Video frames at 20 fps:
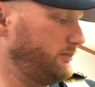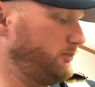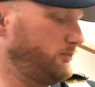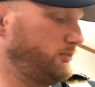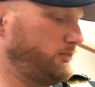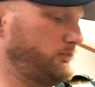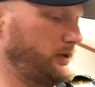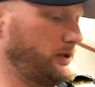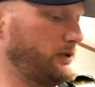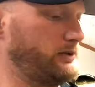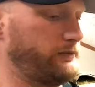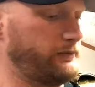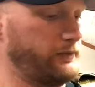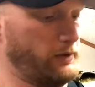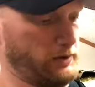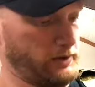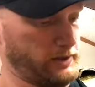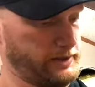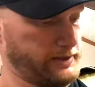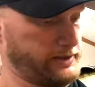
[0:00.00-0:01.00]
Blue
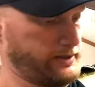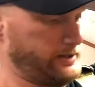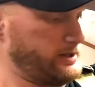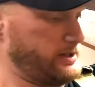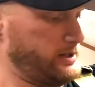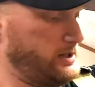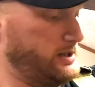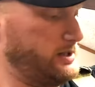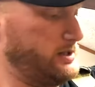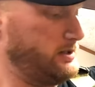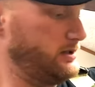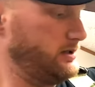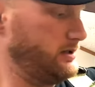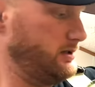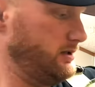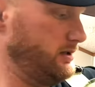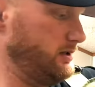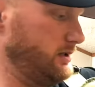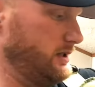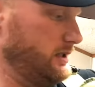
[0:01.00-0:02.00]
Force.
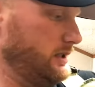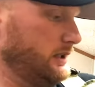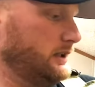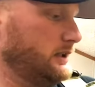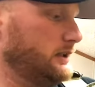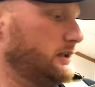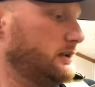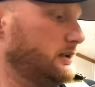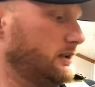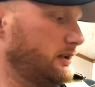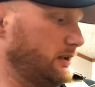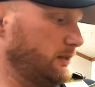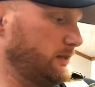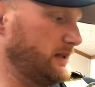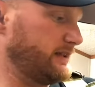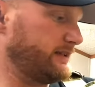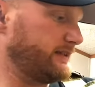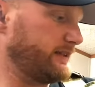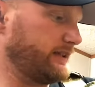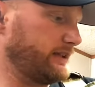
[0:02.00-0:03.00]

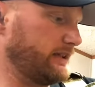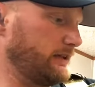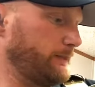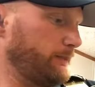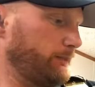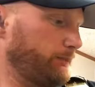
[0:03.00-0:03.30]
It's set up.